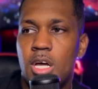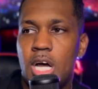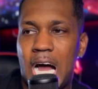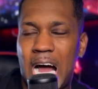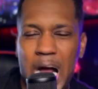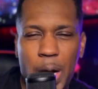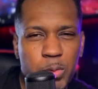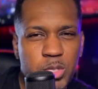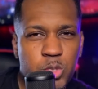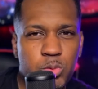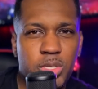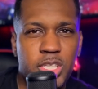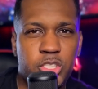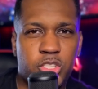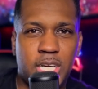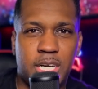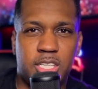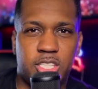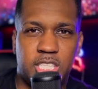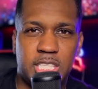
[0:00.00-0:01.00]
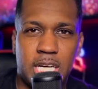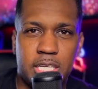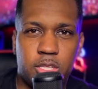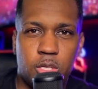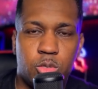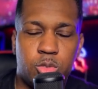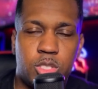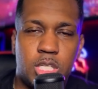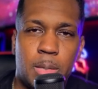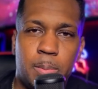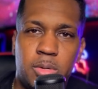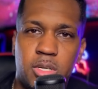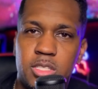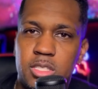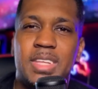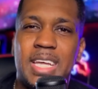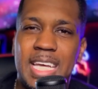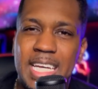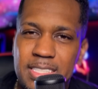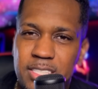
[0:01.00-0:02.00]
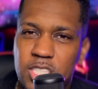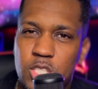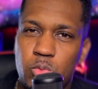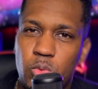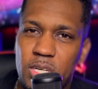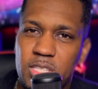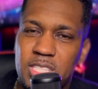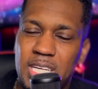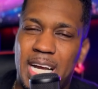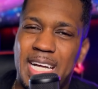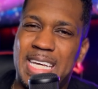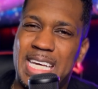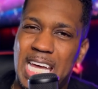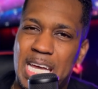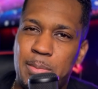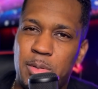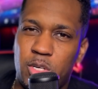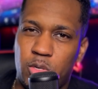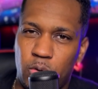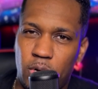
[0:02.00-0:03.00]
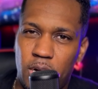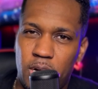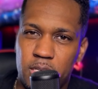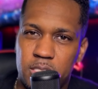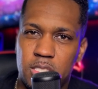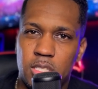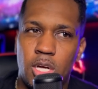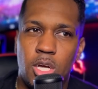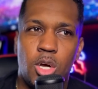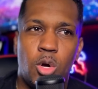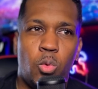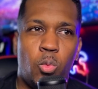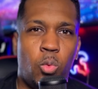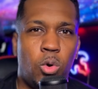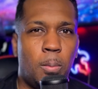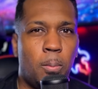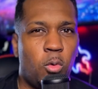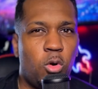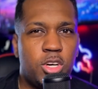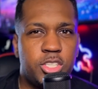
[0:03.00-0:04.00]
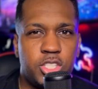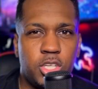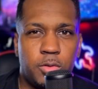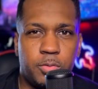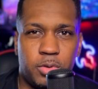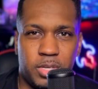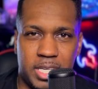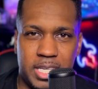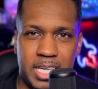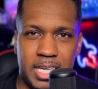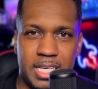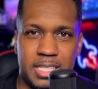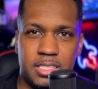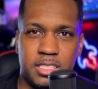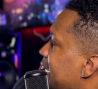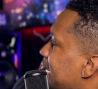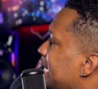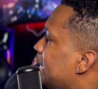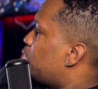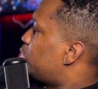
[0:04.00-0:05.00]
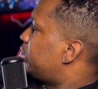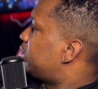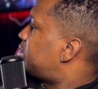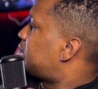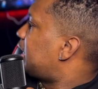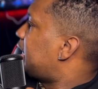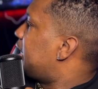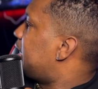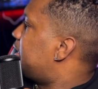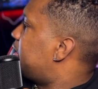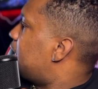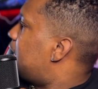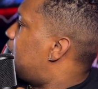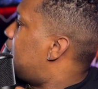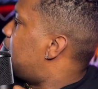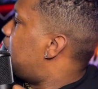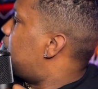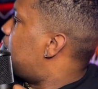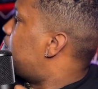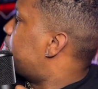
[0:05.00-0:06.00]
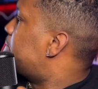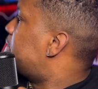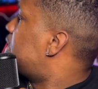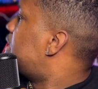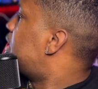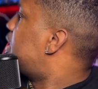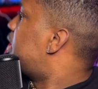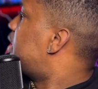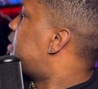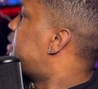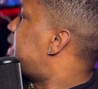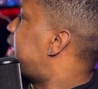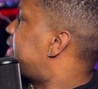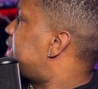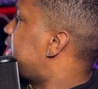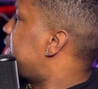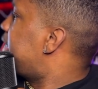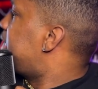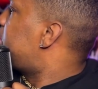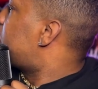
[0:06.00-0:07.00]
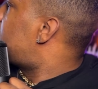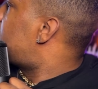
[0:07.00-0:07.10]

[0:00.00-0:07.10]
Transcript: I was really trying to check those numbers. The easiest ones that I came across were more so for kids. It was saying um, that the